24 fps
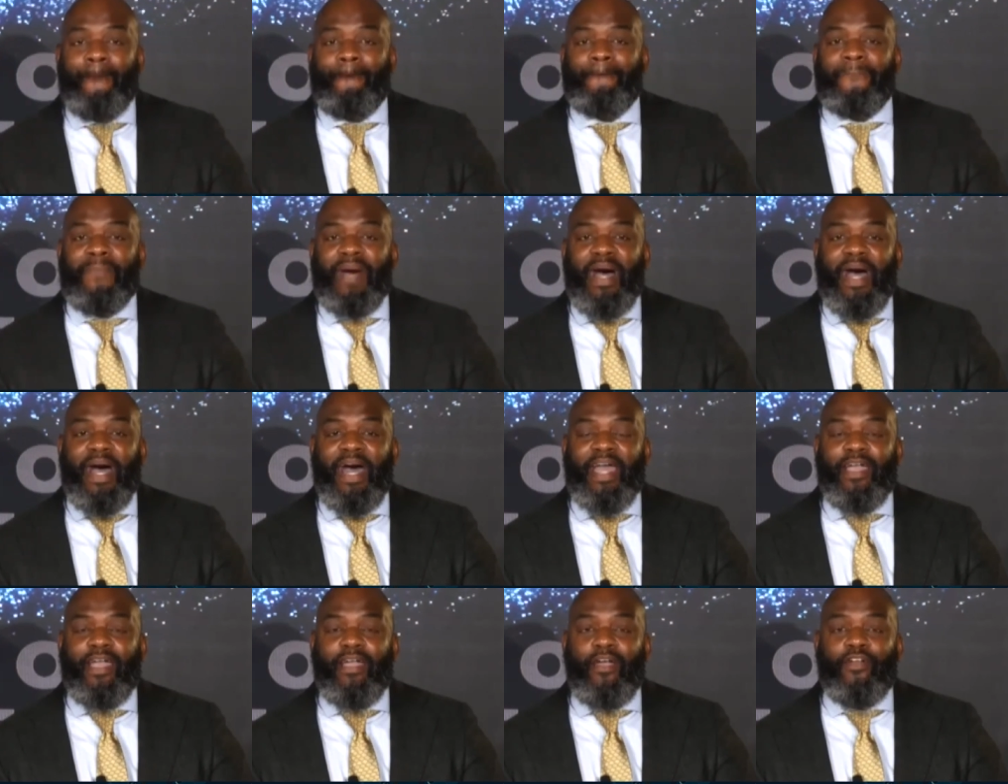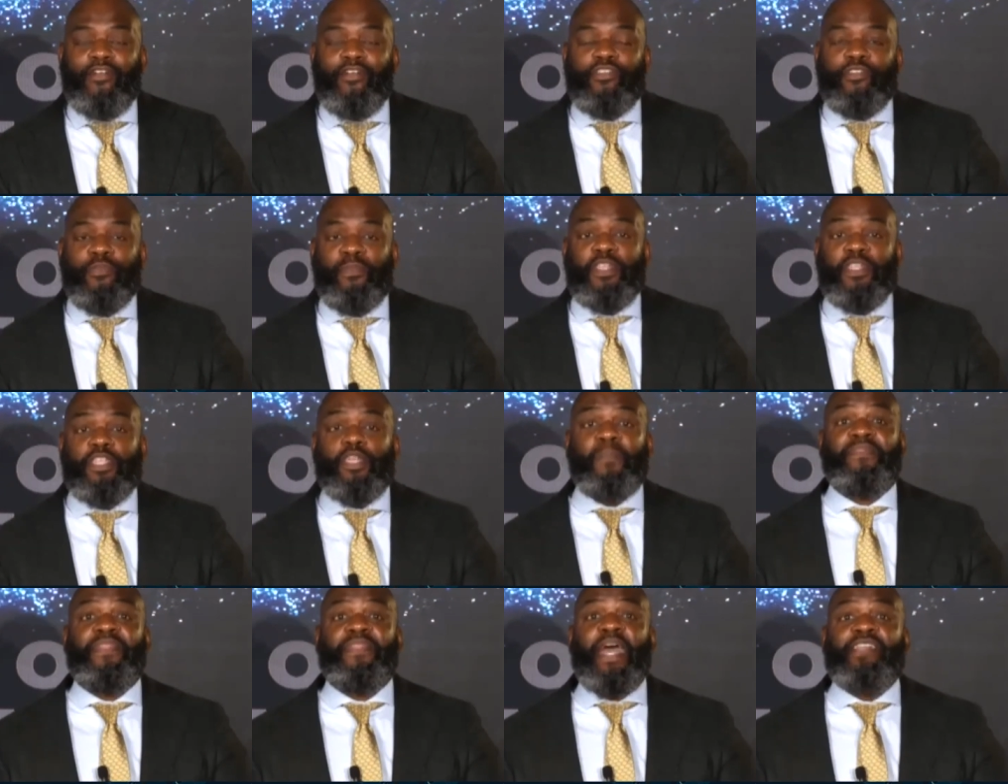
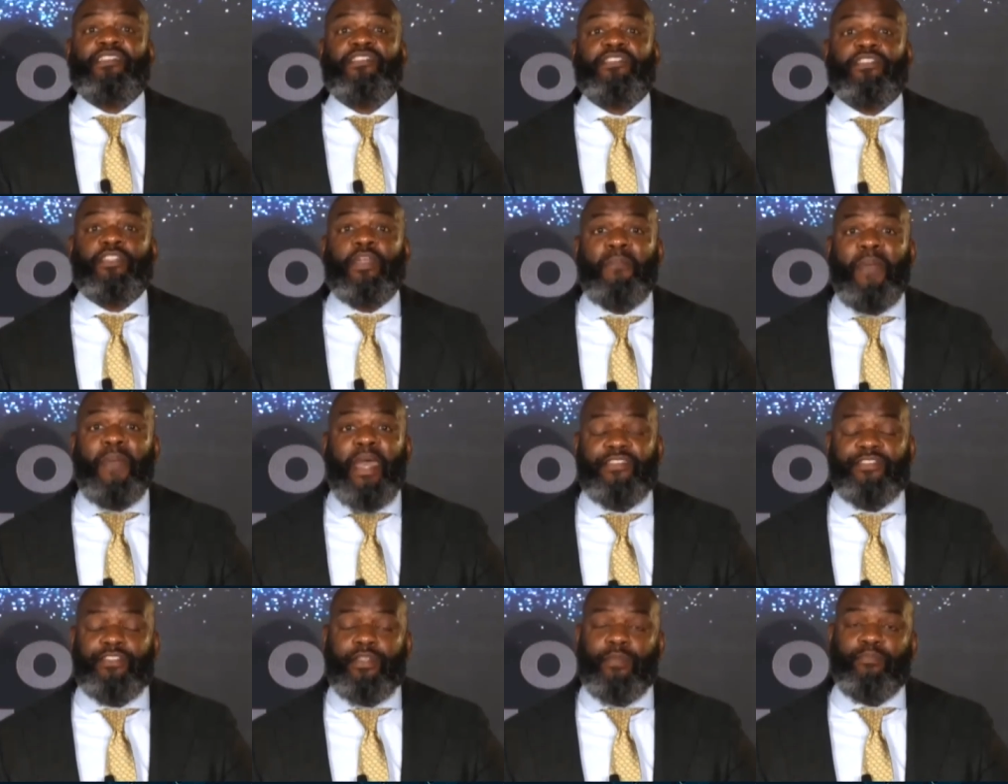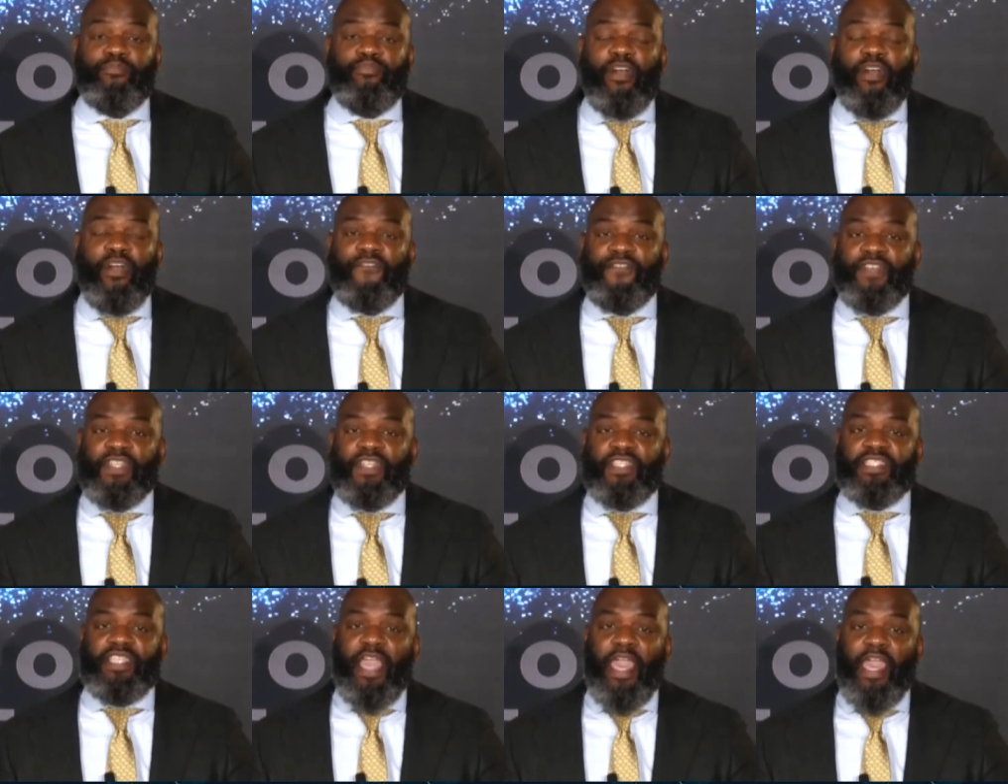$MyArchbishop. That's the Master
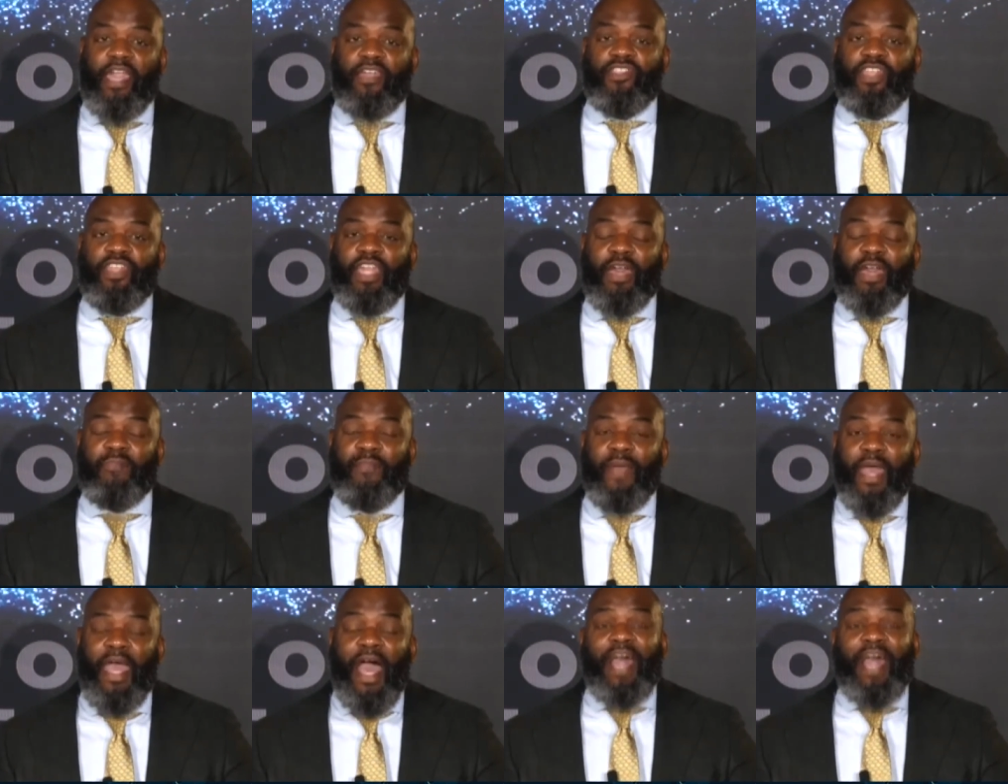Prophet's Cash App.